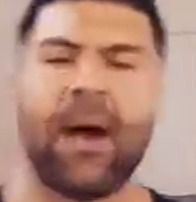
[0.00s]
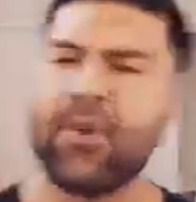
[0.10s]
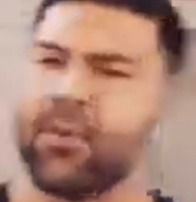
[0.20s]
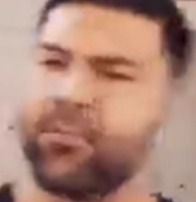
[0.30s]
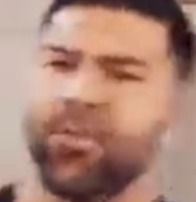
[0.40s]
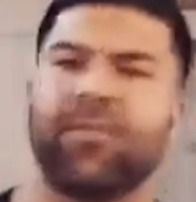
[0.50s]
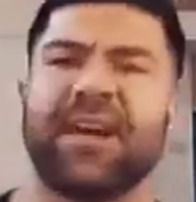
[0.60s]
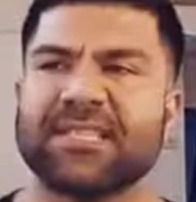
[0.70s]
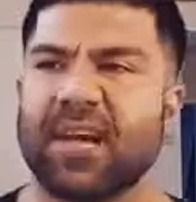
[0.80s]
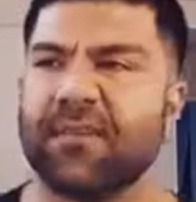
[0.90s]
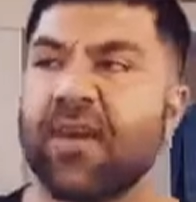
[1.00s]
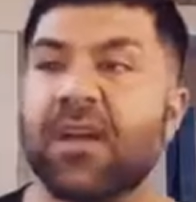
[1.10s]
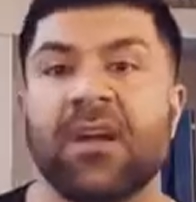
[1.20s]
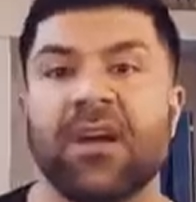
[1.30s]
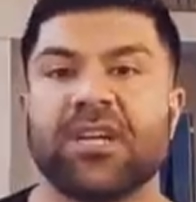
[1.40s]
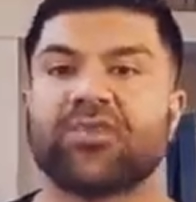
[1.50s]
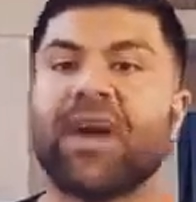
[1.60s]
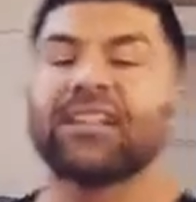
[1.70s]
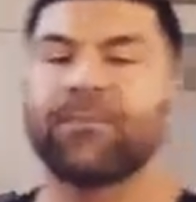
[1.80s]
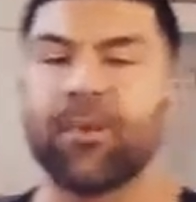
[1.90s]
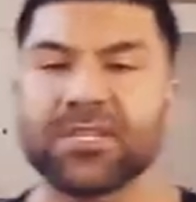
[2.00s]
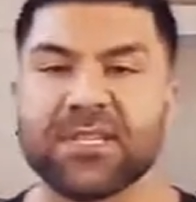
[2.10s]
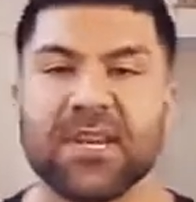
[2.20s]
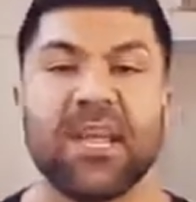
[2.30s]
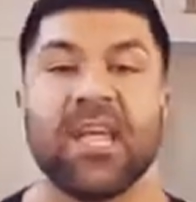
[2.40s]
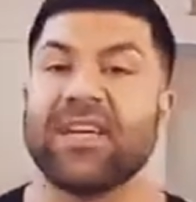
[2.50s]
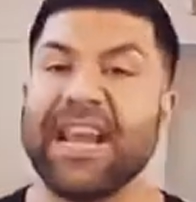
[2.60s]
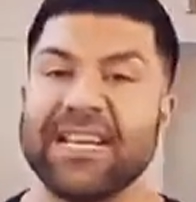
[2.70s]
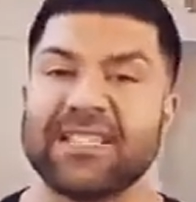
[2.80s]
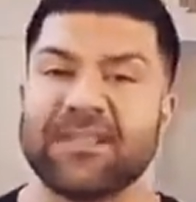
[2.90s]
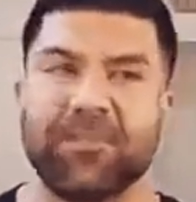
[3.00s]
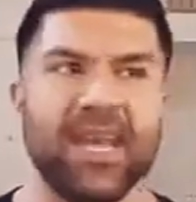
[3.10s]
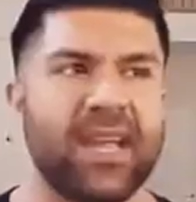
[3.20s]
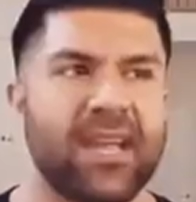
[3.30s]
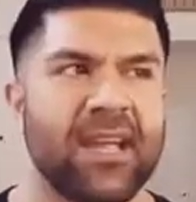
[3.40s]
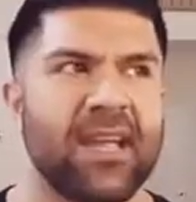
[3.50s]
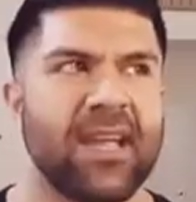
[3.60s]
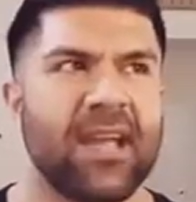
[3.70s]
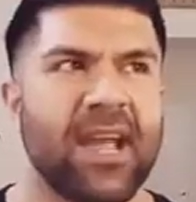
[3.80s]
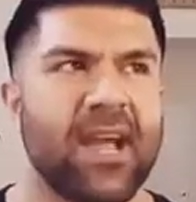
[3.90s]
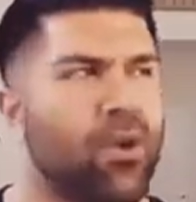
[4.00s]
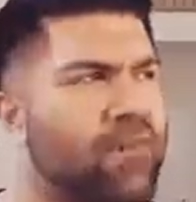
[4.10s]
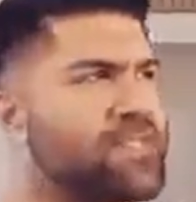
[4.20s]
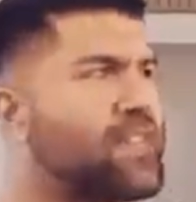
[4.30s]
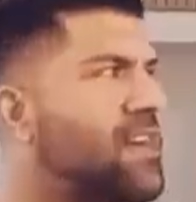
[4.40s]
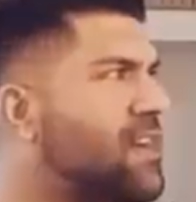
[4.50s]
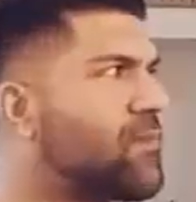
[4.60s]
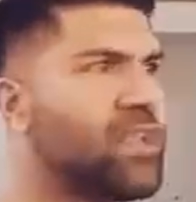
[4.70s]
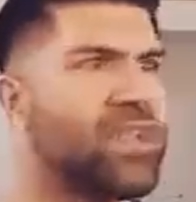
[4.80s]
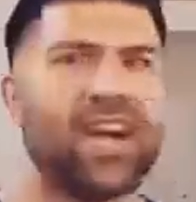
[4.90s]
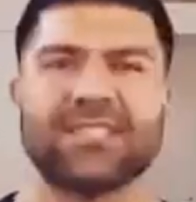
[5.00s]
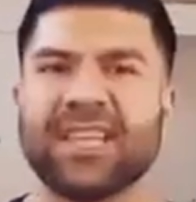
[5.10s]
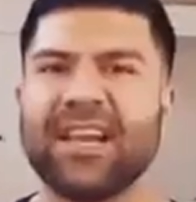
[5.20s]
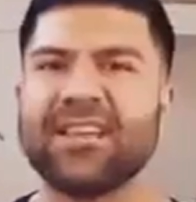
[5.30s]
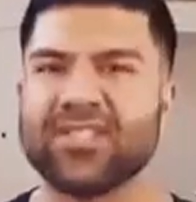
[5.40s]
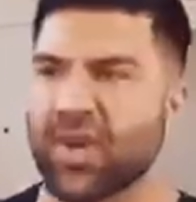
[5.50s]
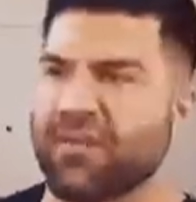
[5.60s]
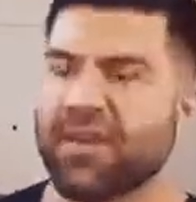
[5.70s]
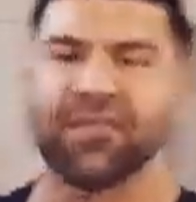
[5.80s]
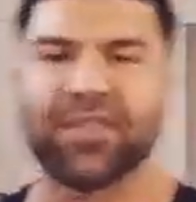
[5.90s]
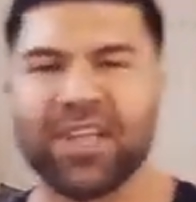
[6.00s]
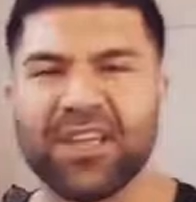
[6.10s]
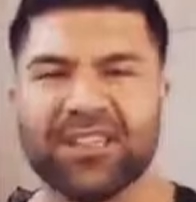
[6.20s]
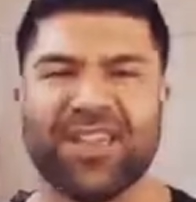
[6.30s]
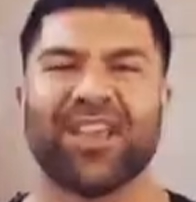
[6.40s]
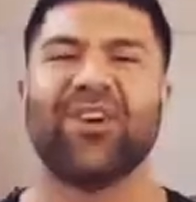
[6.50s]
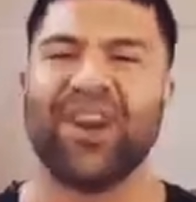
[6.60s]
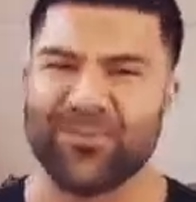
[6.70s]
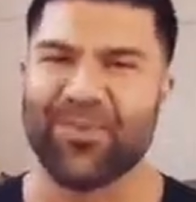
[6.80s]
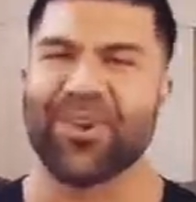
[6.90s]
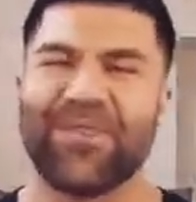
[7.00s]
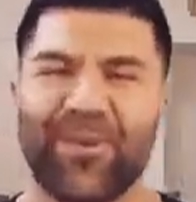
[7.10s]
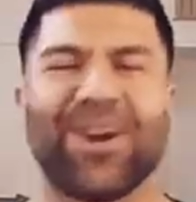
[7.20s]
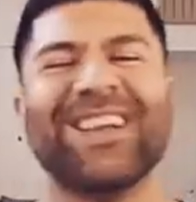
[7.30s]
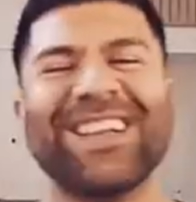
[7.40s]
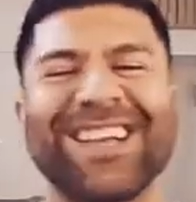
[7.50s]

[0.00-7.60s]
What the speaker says: I'm going to improve myself, attract the person that I need to be. And all of a sudden I realize that I deserve everything that I go out and work for.